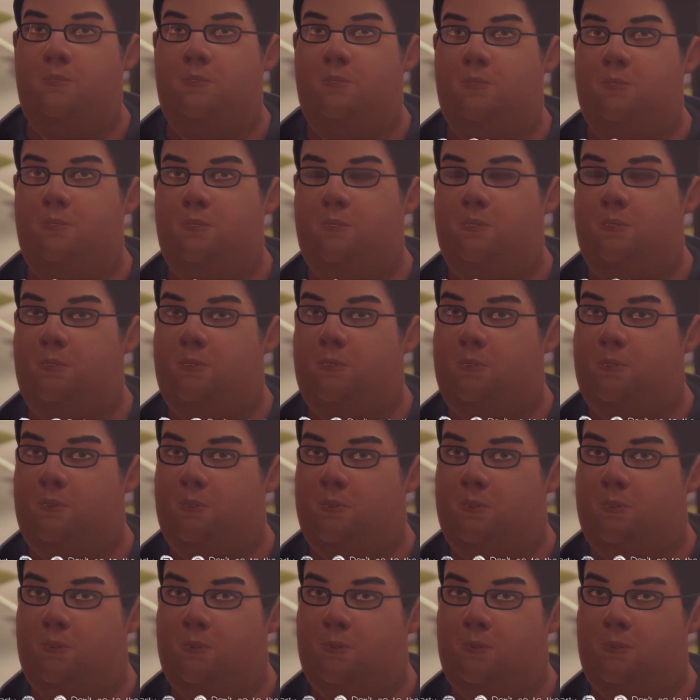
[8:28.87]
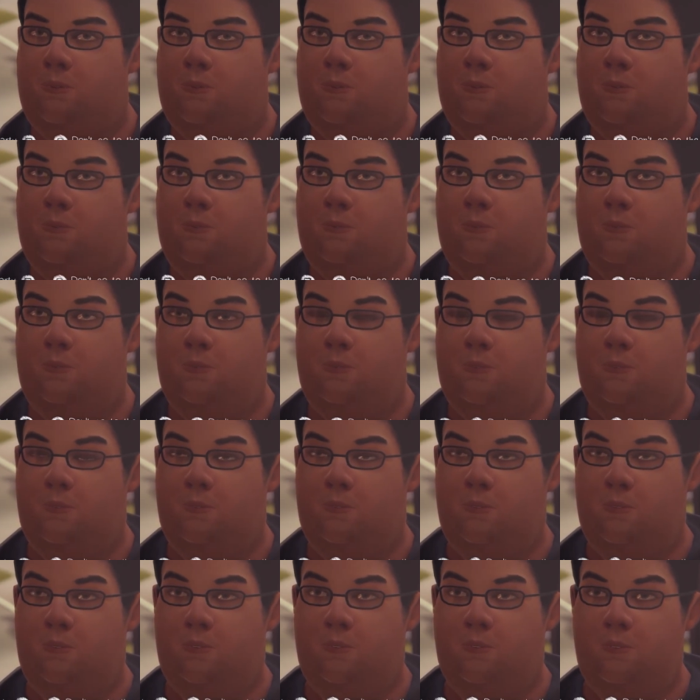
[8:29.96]

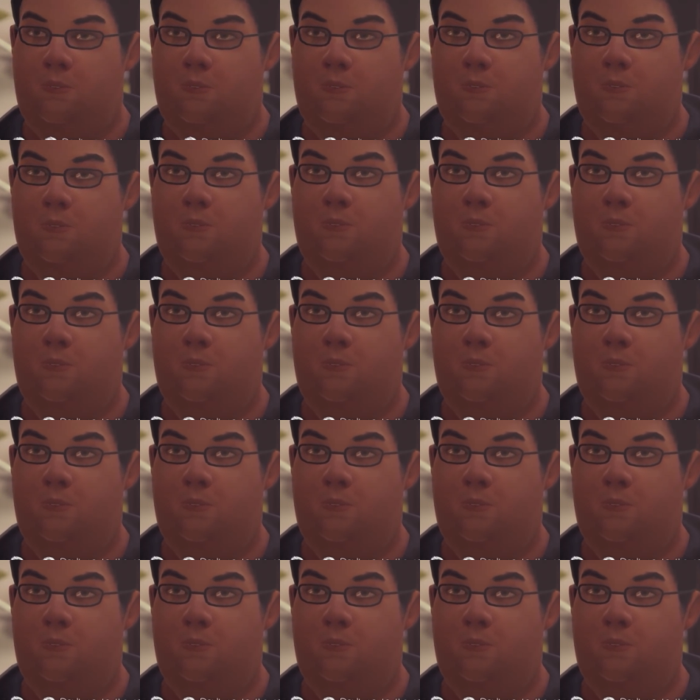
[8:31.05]
Nobody speaks.